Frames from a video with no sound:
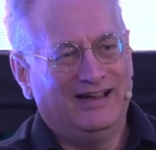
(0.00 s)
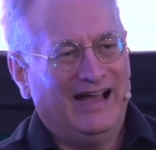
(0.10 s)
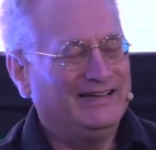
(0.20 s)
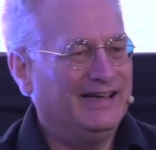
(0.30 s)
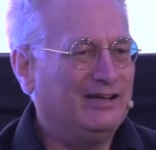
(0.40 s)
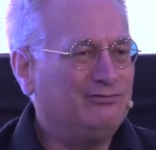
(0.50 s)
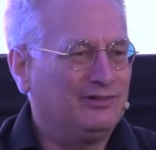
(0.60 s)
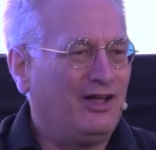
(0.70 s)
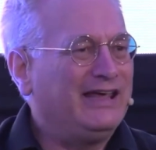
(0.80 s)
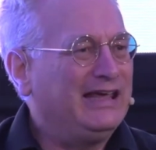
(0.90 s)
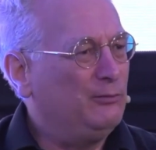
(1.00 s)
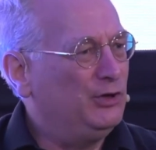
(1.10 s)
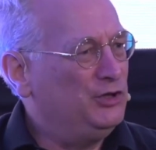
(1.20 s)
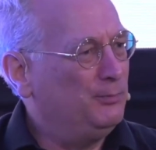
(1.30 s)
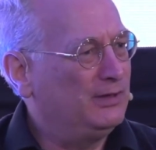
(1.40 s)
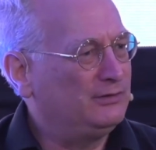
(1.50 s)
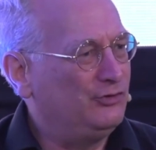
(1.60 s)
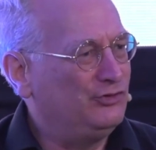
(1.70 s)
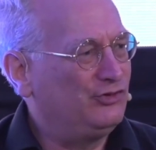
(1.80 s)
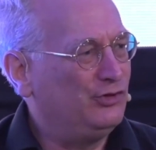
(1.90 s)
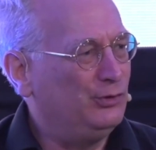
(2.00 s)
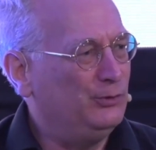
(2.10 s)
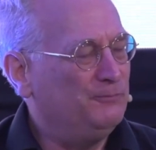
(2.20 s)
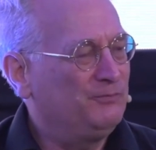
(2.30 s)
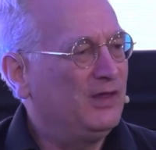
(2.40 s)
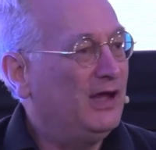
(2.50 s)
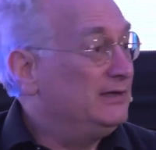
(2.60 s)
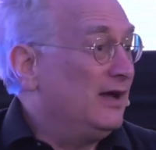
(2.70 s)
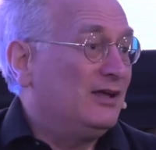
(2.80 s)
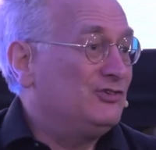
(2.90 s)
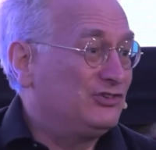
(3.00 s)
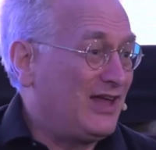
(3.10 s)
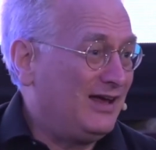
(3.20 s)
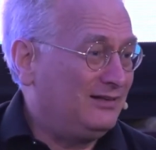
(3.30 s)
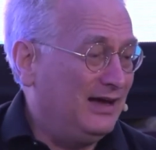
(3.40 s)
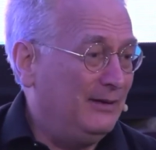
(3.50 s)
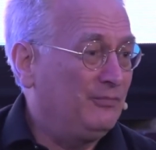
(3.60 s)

And they don't like it when you muddle the two. And I understand that.